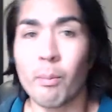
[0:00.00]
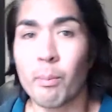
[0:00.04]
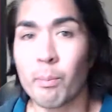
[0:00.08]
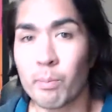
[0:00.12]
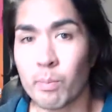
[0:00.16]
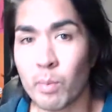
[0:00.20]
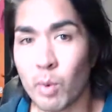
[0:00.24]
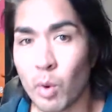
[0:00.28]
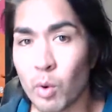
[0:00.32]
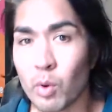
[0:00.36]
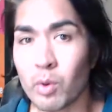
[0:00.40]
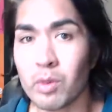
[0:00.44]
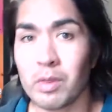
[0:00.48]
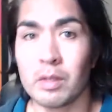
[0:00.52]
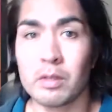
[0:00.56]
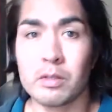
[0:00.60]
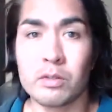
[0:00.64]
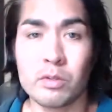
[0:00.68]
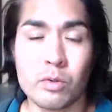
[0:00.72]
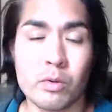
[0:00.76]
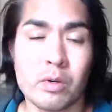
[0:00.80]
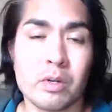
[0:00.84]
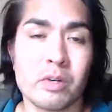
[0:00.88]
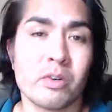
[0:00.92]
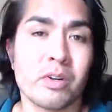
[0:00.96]
more than
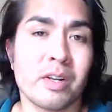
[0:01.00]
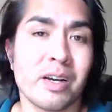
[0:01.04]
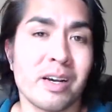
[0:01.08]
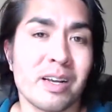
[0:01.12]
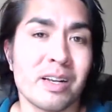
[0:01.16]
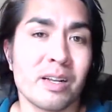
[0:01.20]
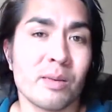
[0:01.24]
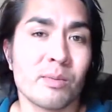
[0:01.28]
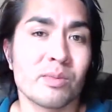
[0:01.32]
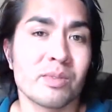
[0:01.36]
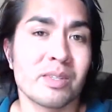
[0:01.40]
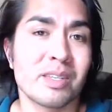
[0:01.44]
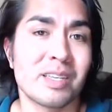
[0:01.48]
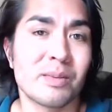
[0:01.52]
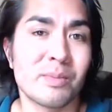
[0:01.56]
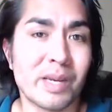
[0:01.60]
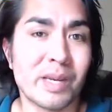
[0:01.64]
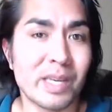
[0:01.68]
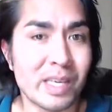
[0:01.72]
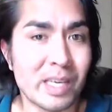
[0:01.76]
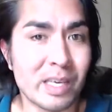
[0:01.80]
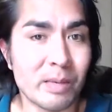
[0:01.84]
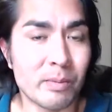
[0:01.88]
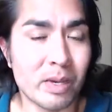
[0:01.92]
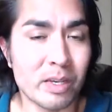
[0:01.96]
200 items in my
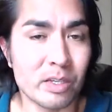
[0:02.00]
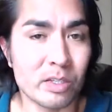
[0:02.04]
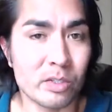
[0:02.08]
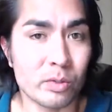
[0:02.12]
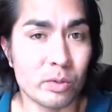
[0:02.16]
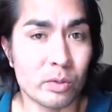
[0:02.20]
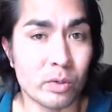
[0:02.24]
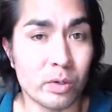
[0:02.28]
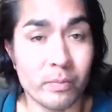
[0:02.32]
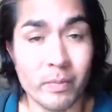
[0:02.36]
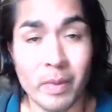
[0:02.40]
eBay store.